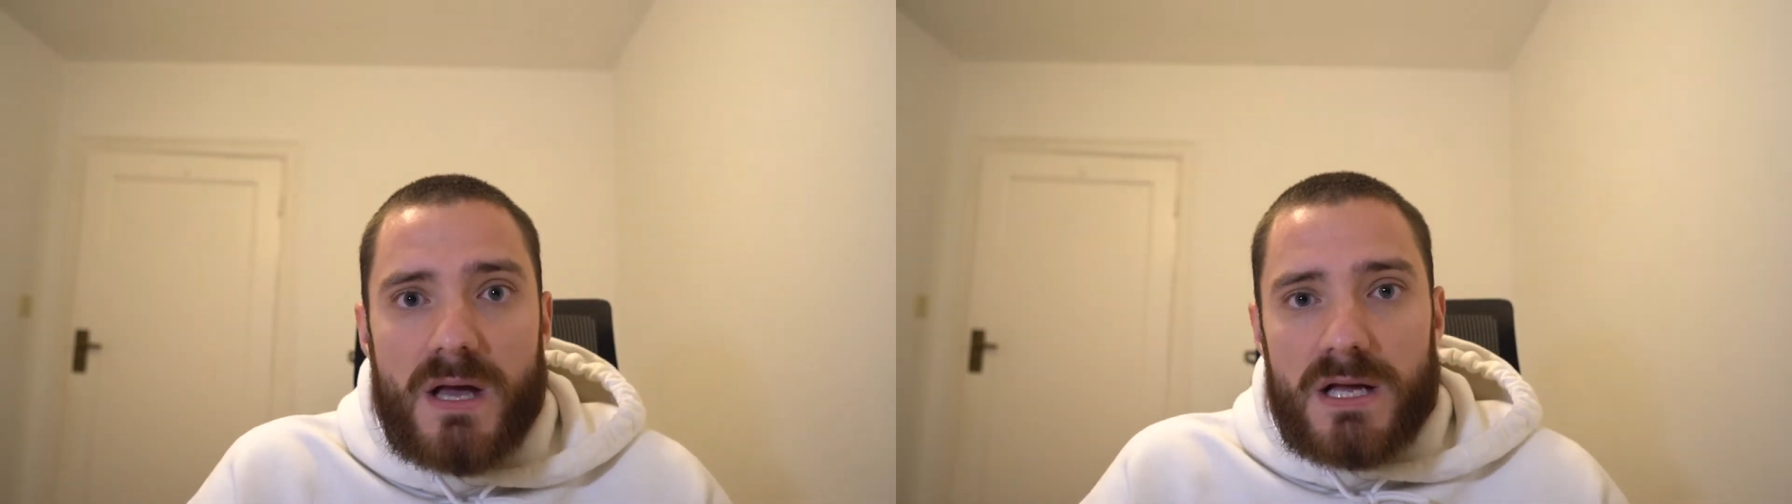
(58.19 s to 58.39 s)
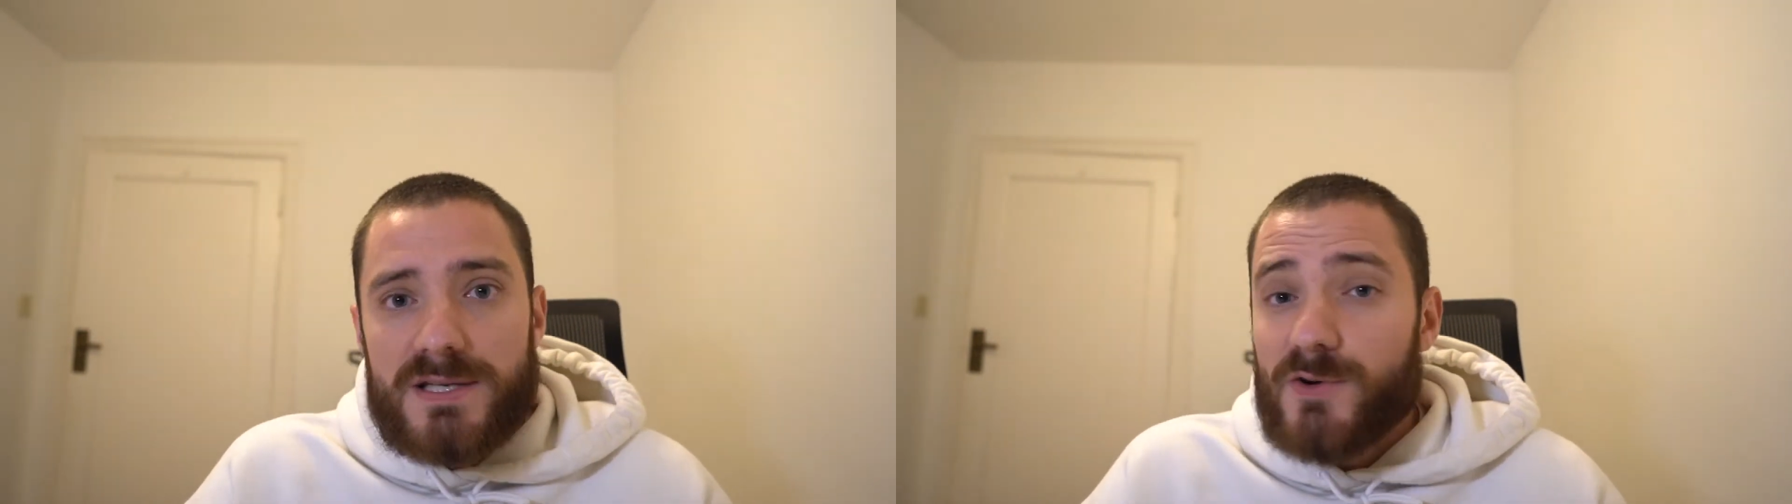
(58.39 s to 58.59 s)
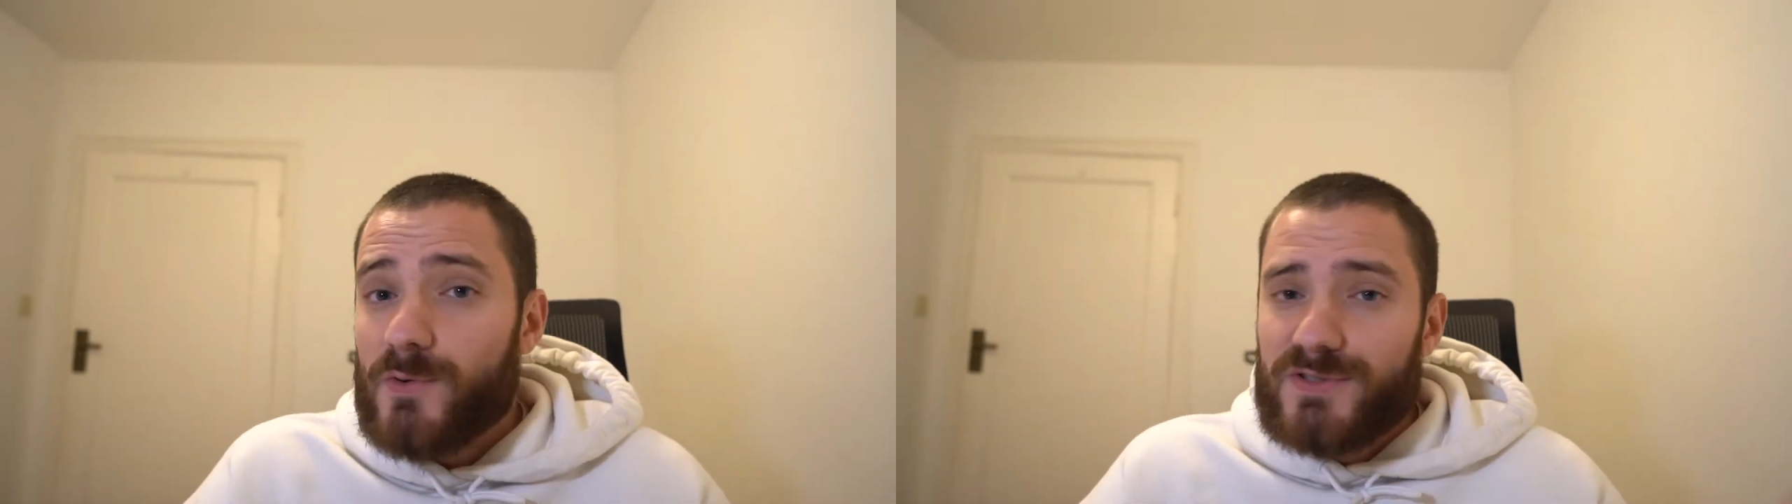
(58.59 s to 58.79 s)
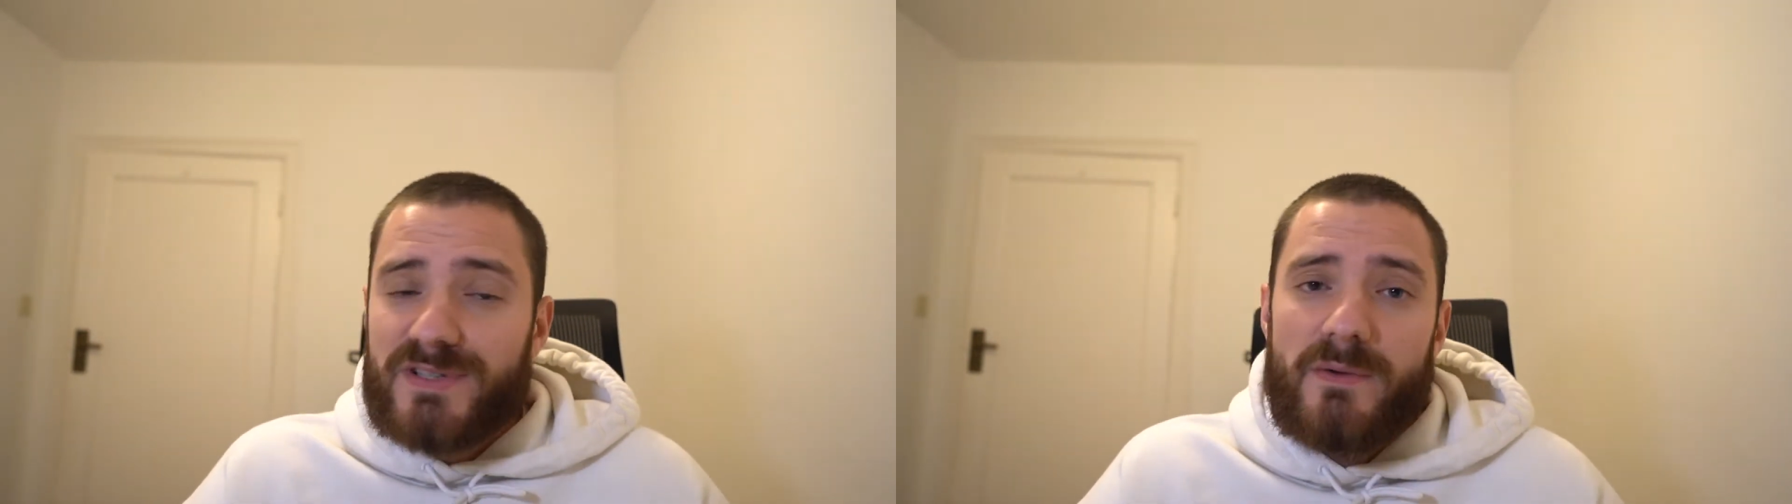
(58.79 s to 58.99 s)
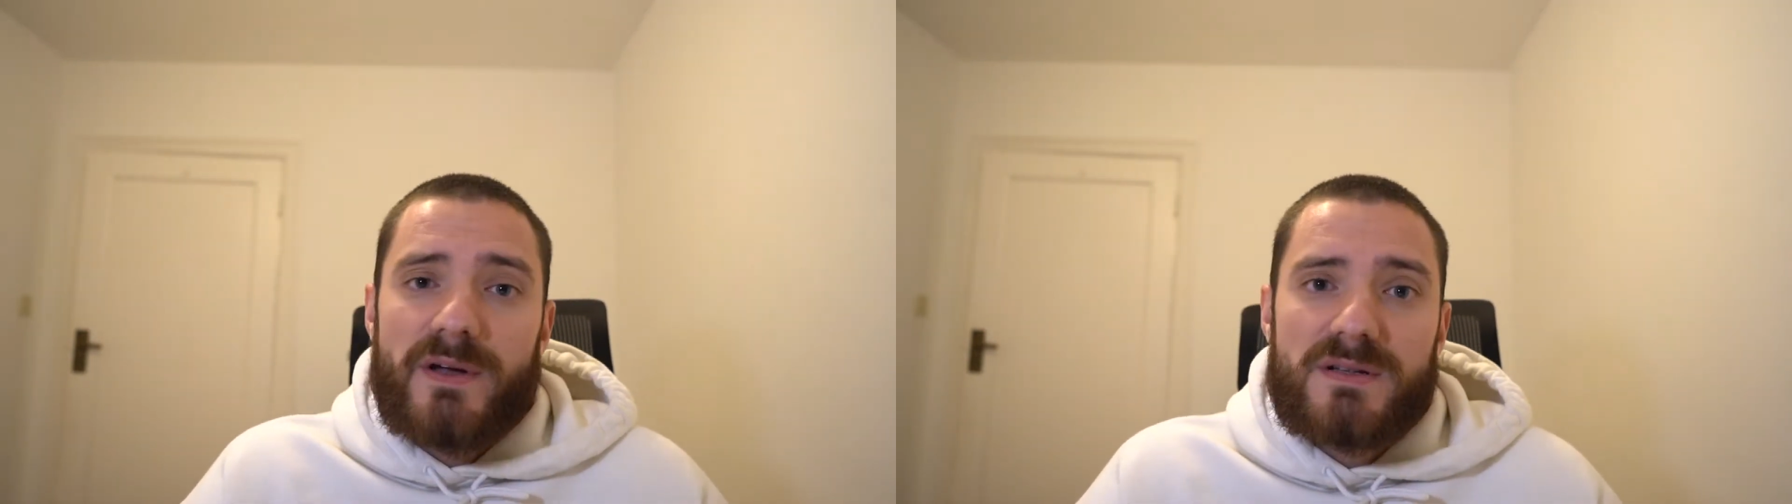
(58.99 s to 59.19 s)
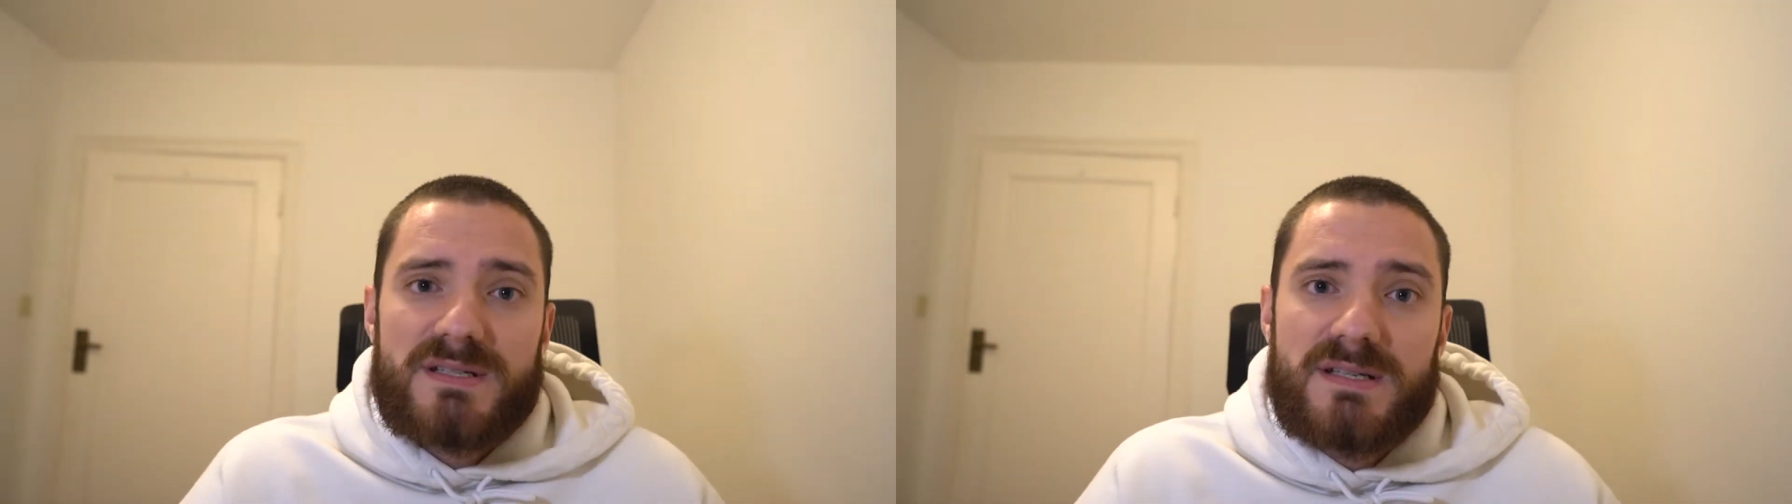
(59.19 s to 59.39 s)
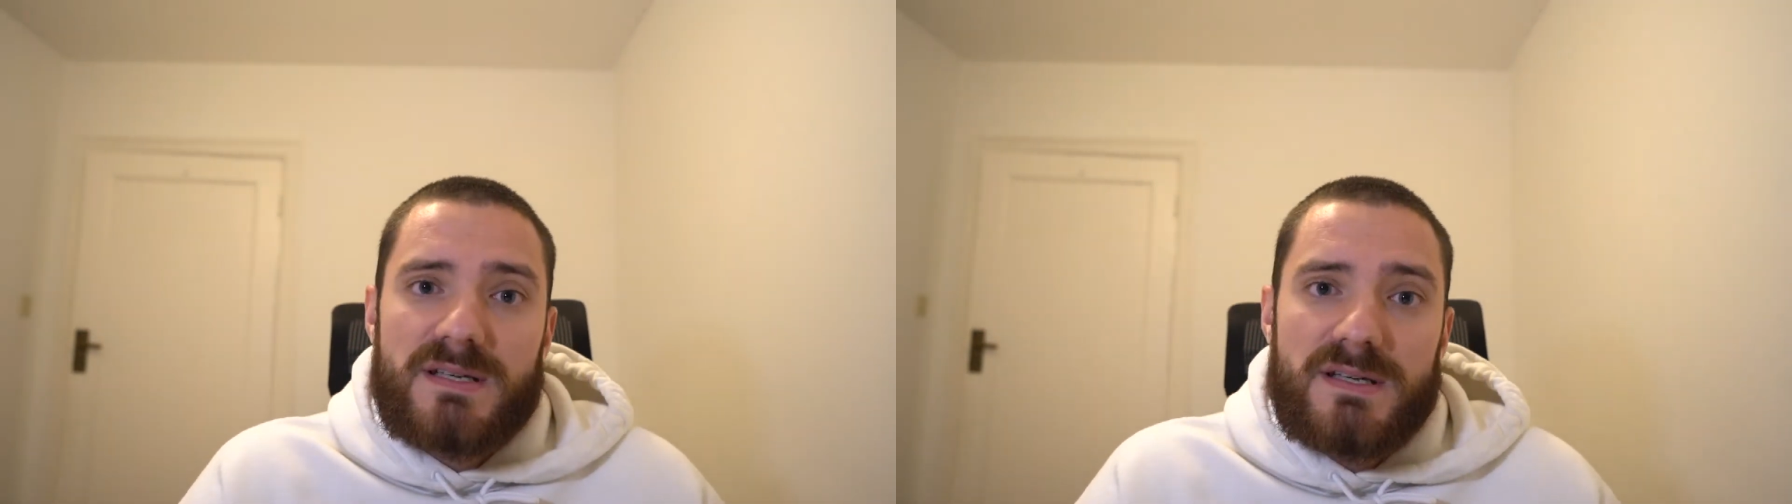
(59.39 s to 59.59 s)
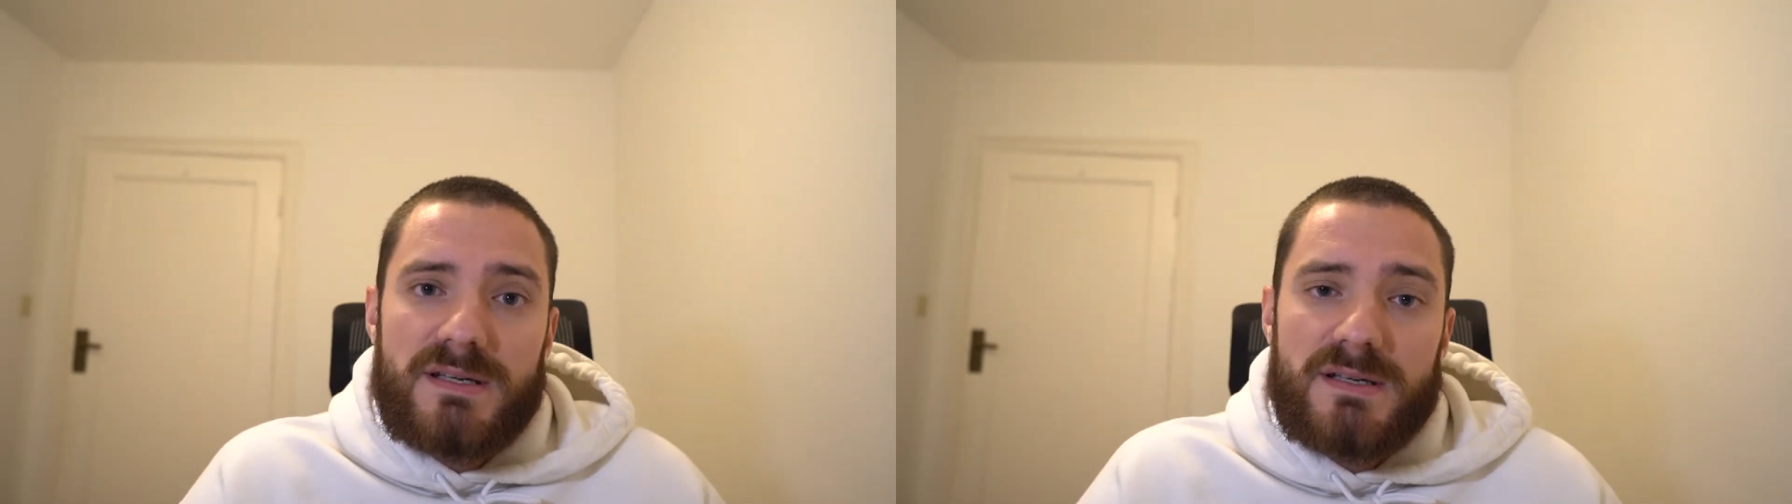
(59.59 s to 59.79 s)
So today we're going to
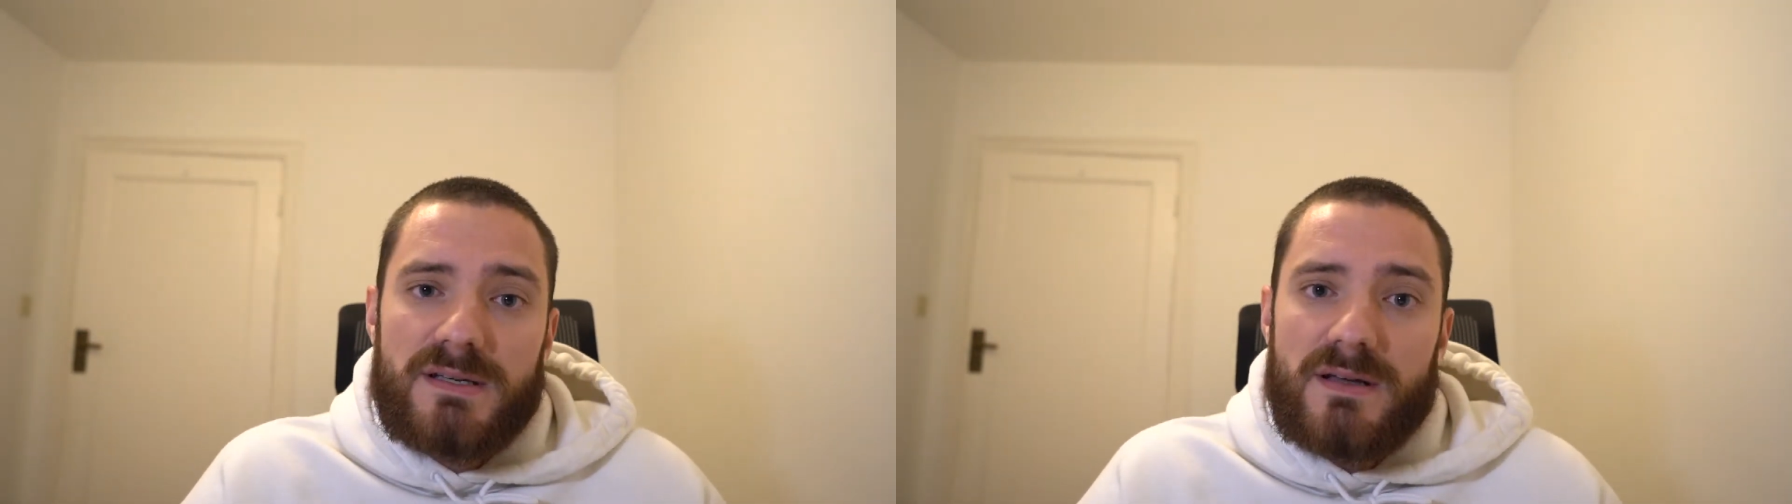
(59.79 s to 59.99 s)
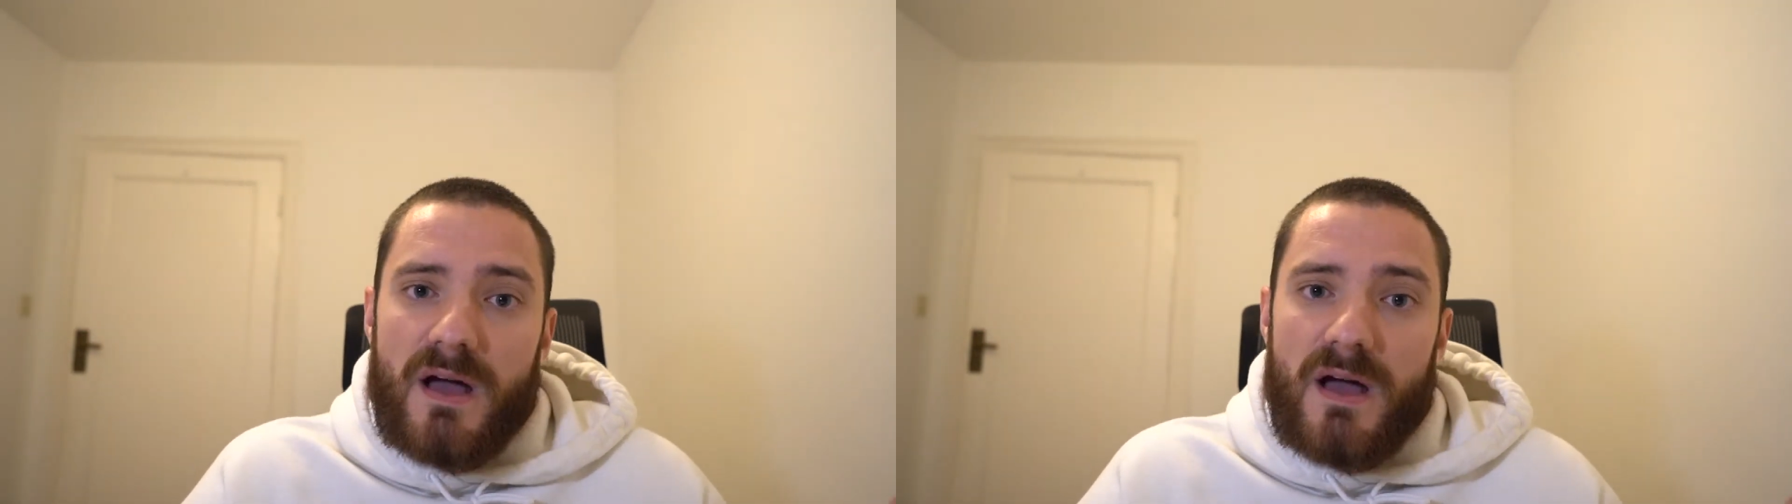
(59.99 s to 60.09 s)
see